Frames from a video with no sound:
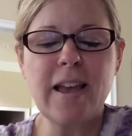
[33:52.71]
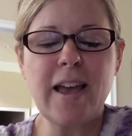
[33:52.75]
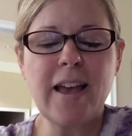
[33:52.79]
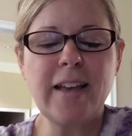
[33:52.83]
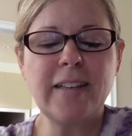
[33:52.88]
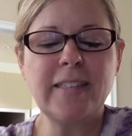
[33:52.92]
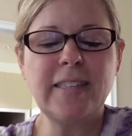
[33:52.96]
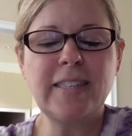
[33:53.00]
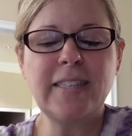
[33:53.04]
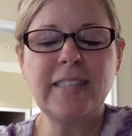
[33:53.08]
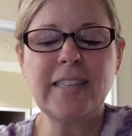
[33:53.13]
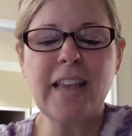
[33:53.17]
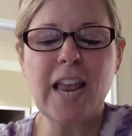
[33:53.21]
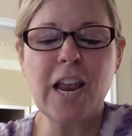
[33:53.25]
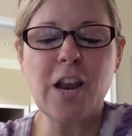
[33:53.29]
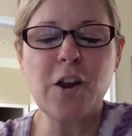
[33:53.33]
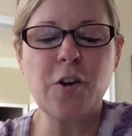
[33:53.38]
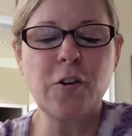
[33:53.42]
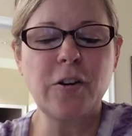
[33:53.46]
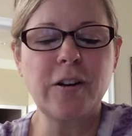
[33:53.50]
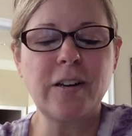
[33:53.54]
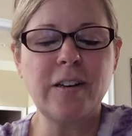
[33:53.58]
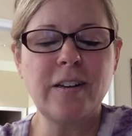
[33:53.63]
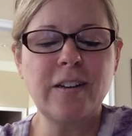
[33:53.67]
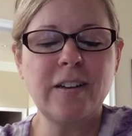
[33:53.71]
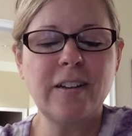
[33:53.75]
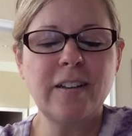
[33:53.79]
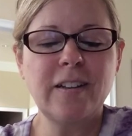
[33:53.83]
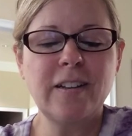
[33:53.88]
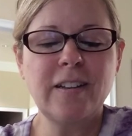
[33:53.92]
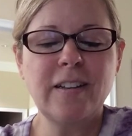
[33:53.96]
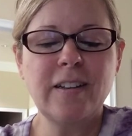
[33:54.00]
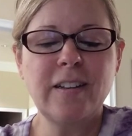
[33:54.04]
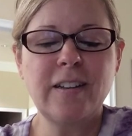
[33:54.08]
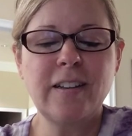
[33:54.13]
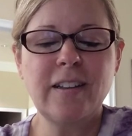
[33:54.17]
a sacred
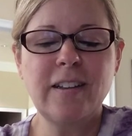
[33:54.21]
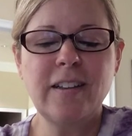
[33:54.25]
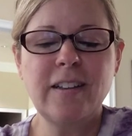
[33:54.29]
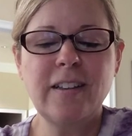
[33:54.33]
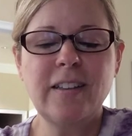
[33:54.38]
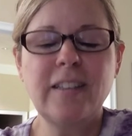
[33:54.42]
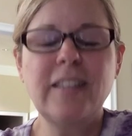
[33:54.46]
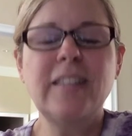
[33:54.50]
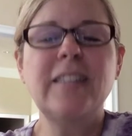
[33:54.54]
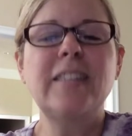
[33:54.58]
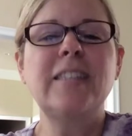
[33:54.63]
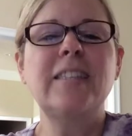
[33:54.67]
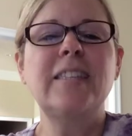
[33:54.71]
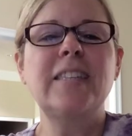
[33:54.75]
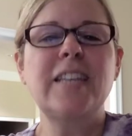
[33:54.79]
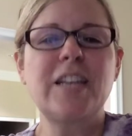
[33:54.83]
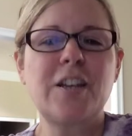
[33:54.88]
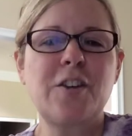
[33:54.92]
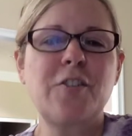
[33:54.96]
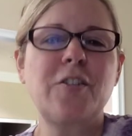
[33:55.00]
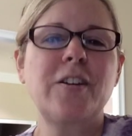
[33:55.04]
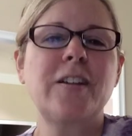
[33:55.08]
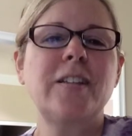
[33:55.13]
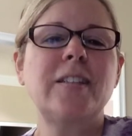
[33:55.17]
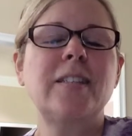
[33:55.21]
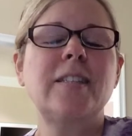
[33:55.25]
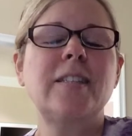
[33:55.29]
secret.